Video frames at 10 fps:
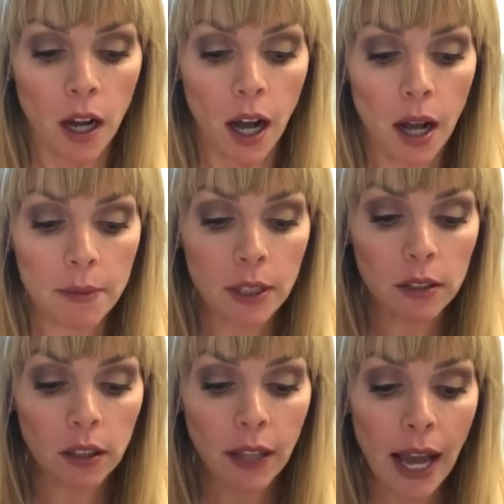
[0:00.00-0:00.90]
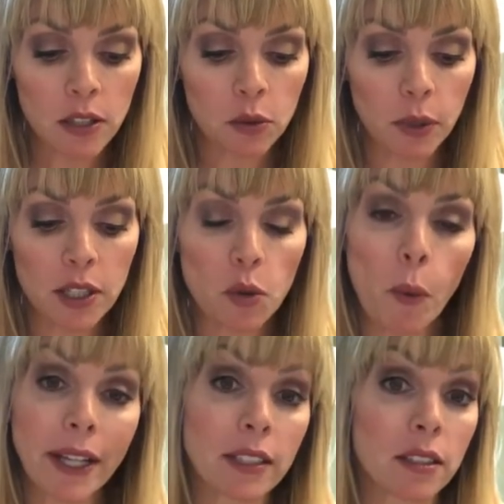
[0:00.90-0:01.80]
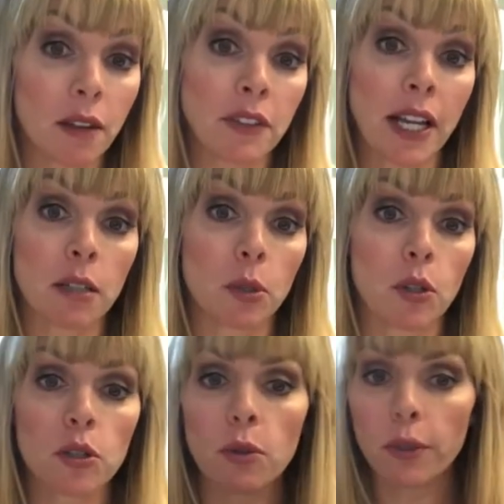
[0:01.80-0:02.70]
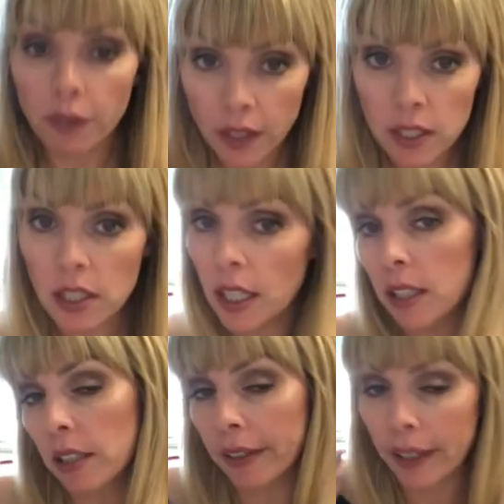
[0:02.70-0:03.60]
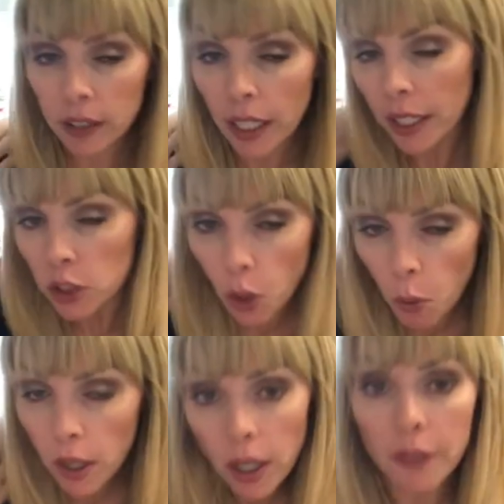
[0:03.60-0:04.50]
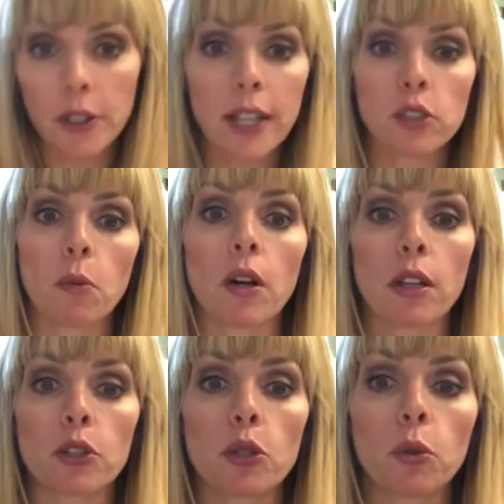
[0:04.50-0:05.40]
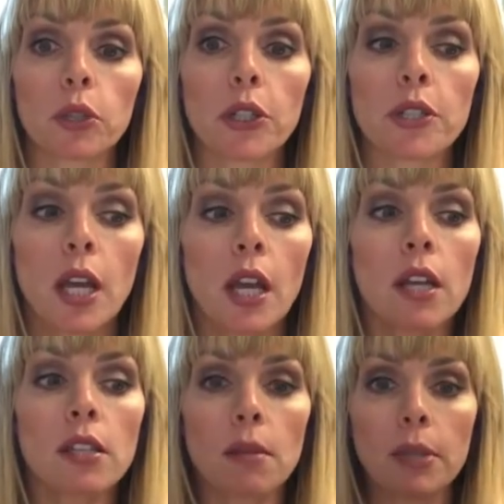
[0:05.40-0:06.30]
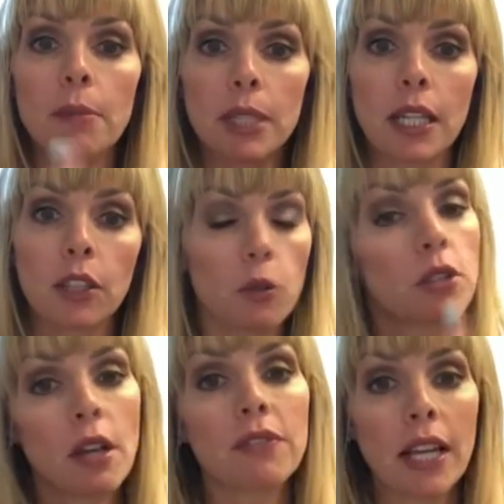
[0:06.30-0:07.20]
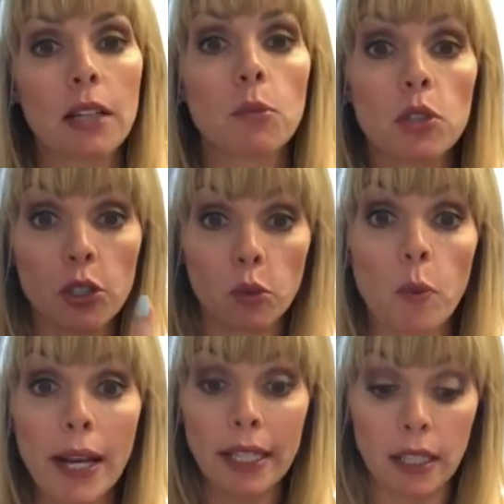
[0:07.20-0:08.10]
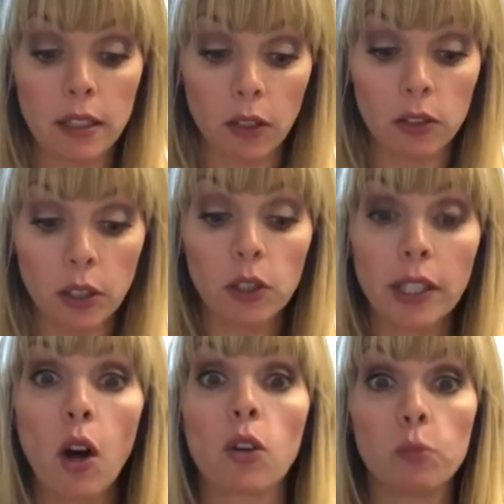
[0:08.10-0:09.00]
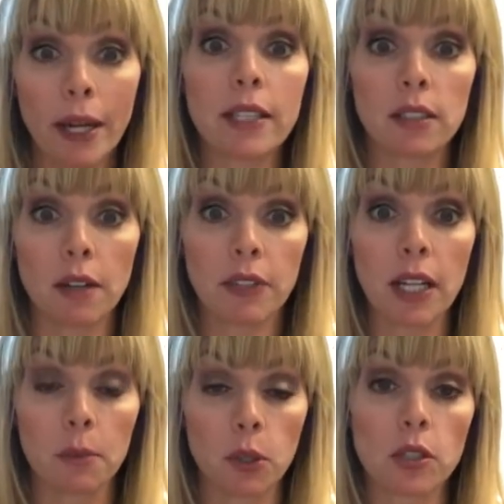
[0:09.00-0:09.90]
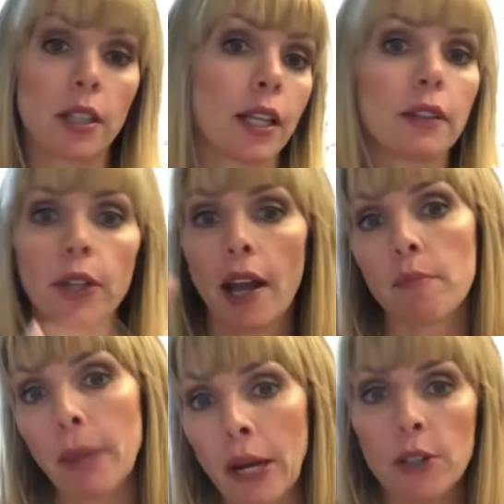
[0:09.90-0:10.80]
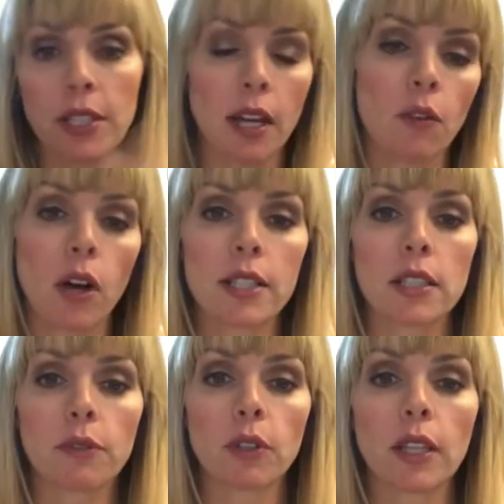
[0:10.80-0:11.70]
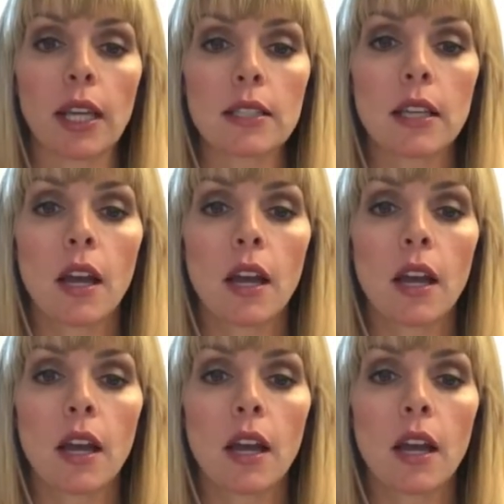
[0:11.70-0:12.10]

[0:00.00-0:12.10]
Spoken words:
And then the last one is a weighted stuffed animal. So if this thing is that I don't want it on their neck, don't want it on their shoulders, sometimes getting those stuffed animals that are weighted, they're literally called weighted stuffed animals, and they have bears, they have all kinds of different things.